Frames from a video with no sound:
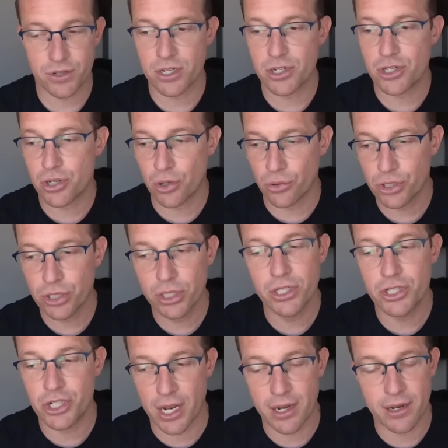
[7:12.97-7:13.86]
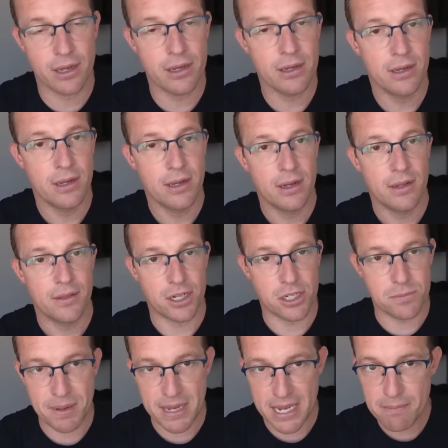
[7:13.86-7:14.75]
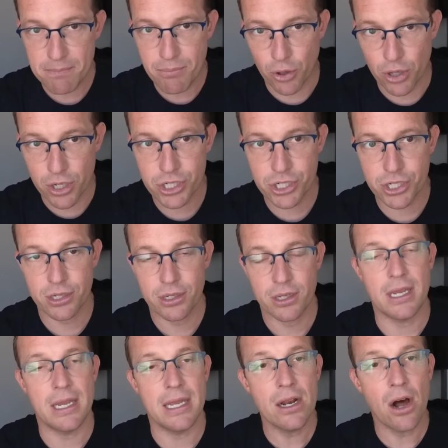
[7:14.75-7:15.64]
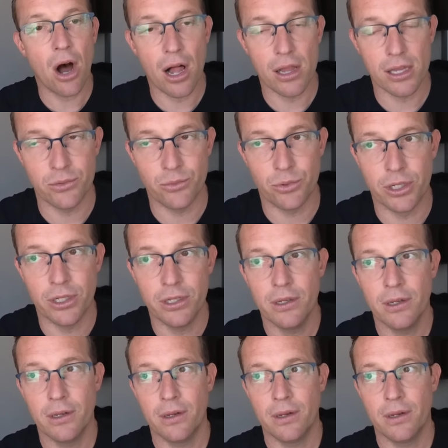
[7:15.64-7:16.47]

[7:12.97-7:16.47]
a social agenda that is being pushed in Hollywood,